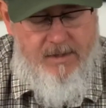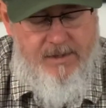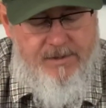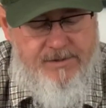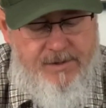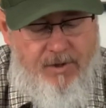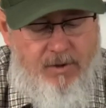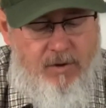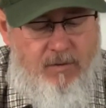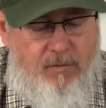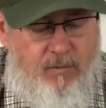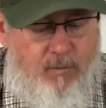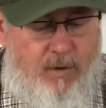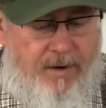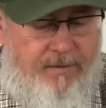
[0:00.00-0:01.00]

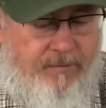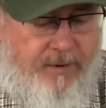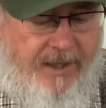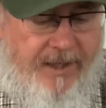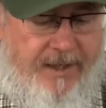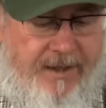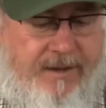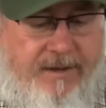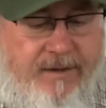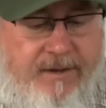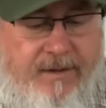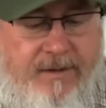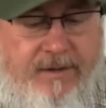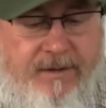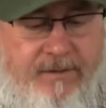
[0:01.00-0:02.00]
So when we
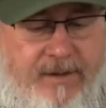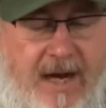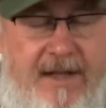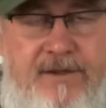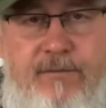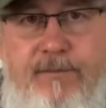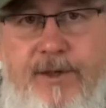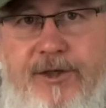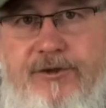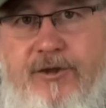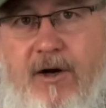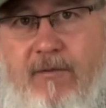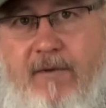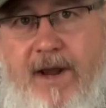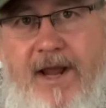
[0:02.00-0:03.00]
got to Muir
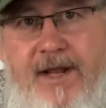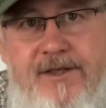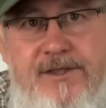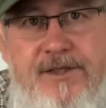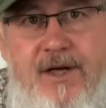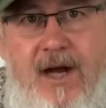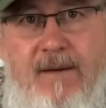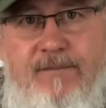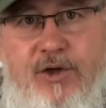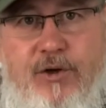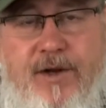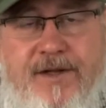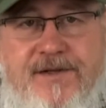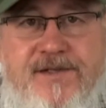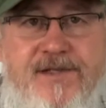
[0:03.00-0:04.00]
Trail Ranch, you
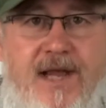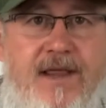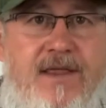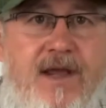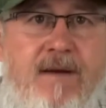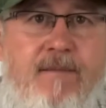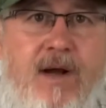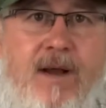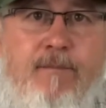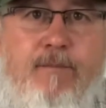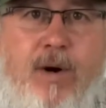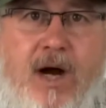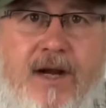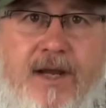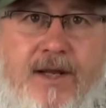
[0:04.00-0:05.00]
can send them a
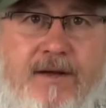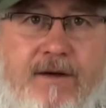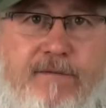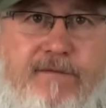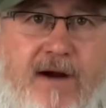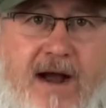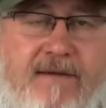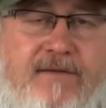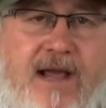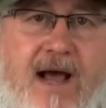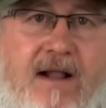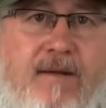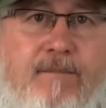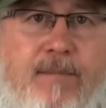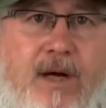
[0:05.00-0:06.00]
bucket, a
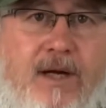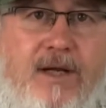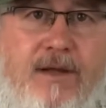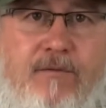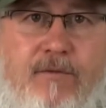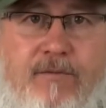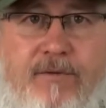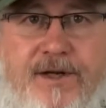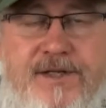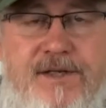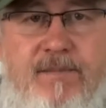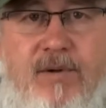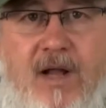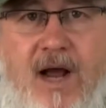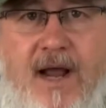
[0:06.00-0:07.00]
5-gallon bucket with
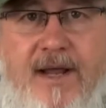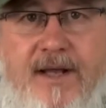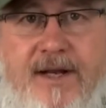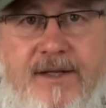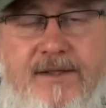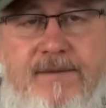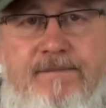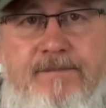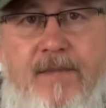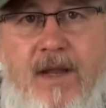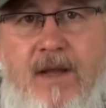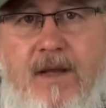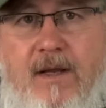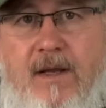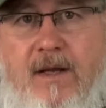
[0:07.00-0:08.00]
resupply in it.
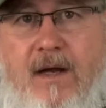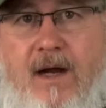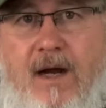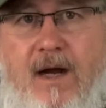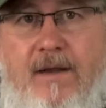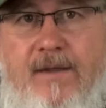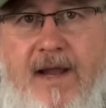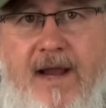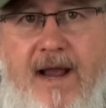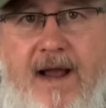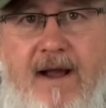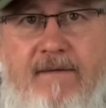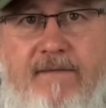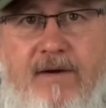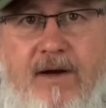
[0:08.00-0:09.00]
They have